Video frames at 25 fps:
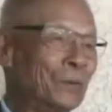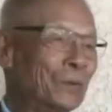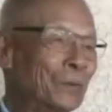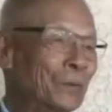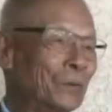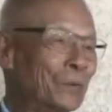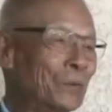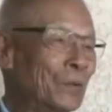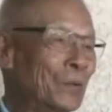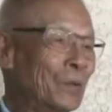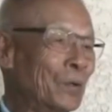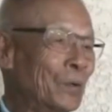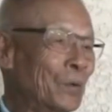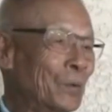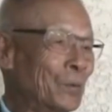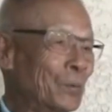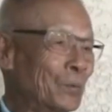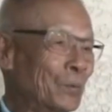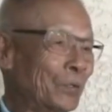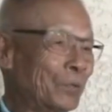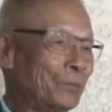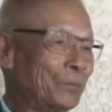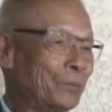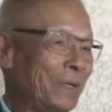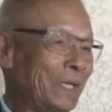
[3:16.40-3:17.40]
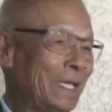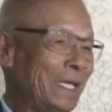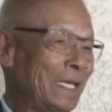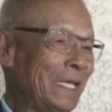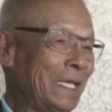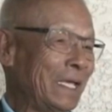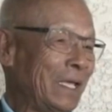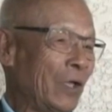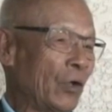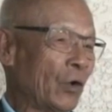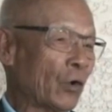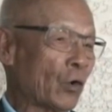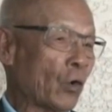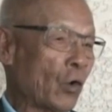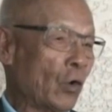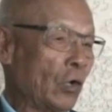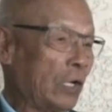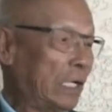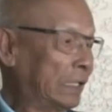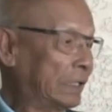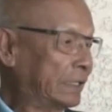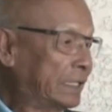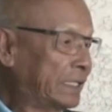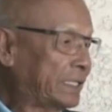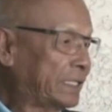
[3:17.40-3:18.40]
who would be
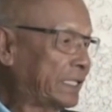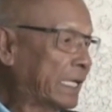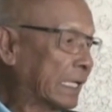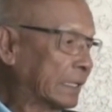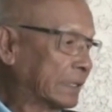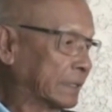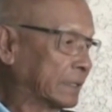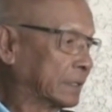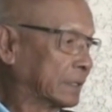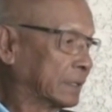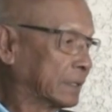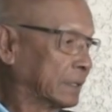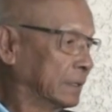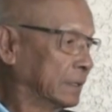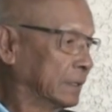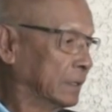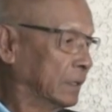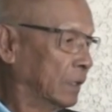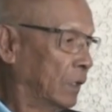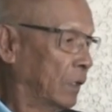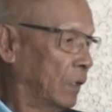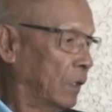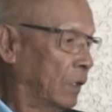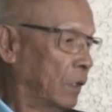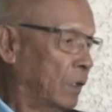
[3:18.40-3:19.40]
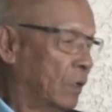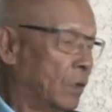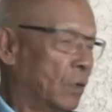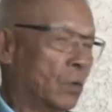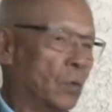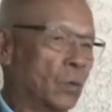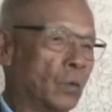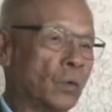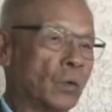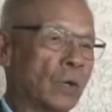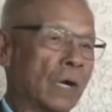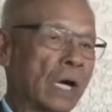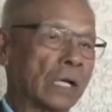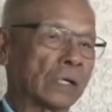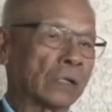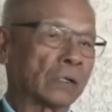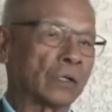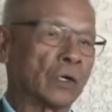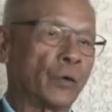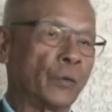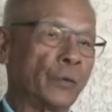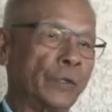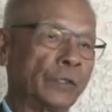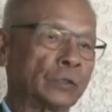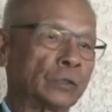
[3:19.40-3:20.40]
calling the shots, who are
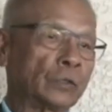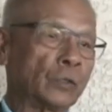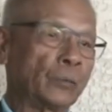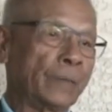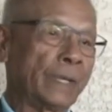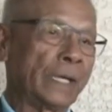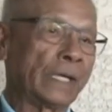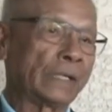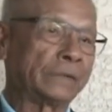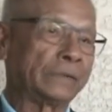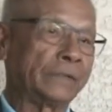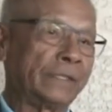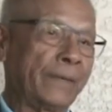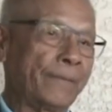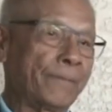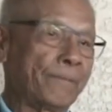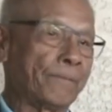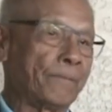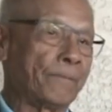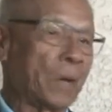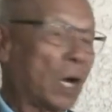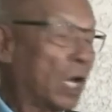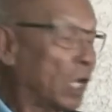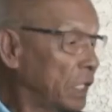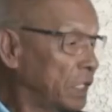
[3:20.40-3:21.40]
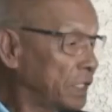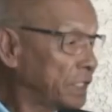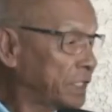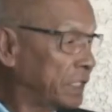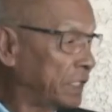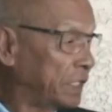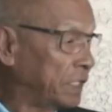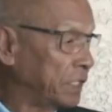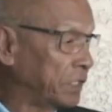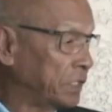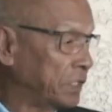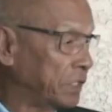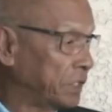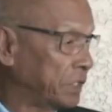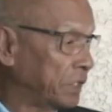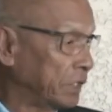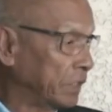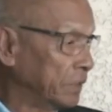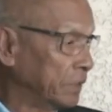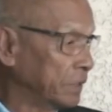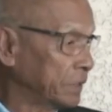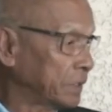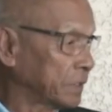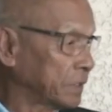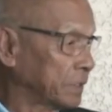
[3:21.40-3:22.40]
going to make the policy
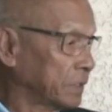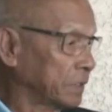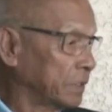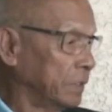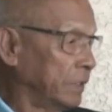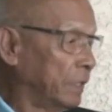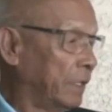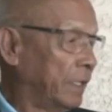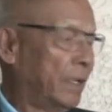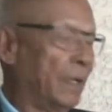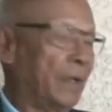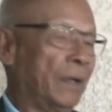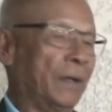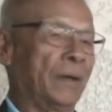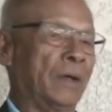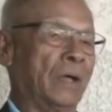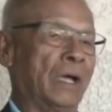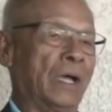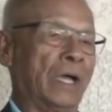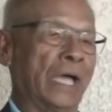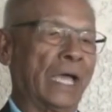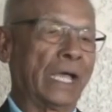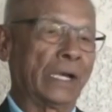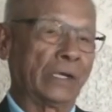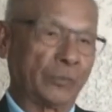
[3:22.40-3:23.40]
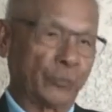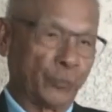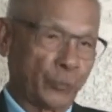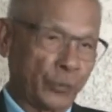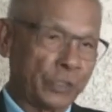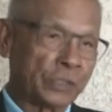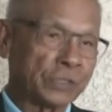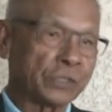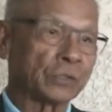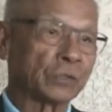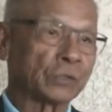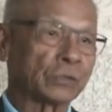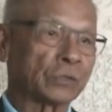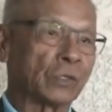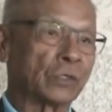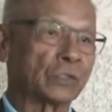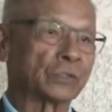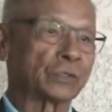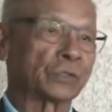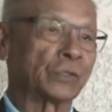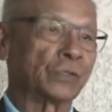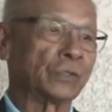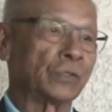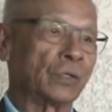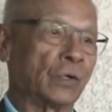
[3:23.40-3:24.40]
decisions, and we should
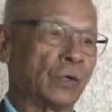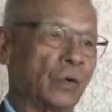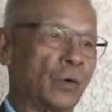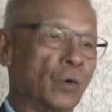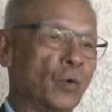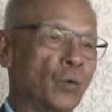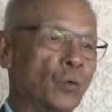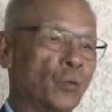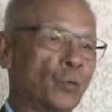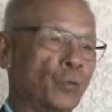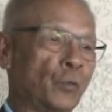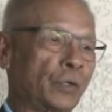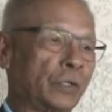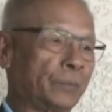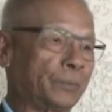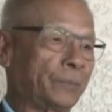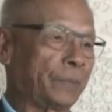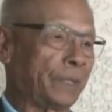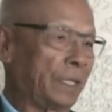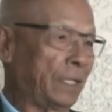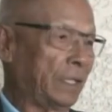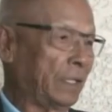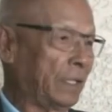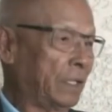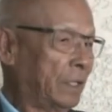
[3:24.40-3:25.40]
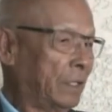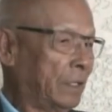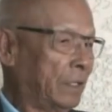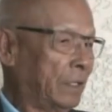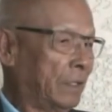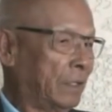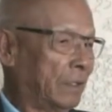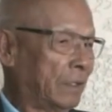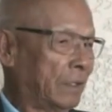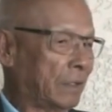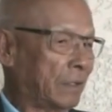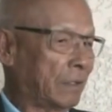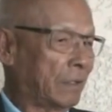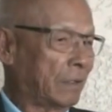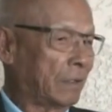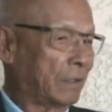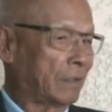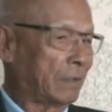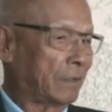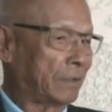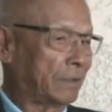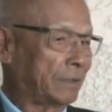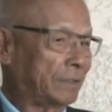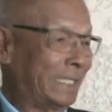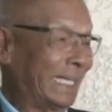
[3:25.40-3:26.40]
also know who would be
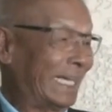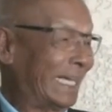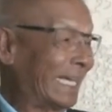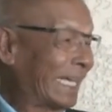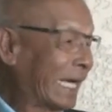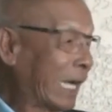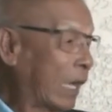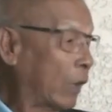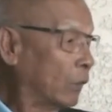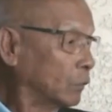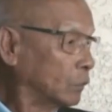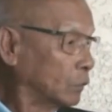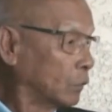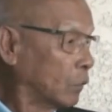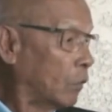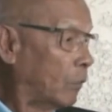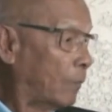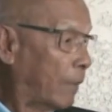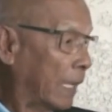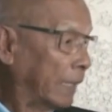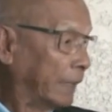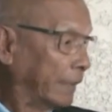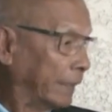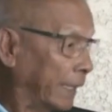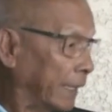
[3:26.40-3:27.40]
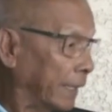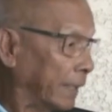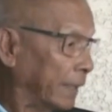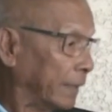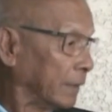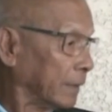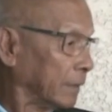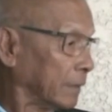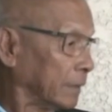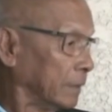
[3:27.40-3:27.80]
the ground commander.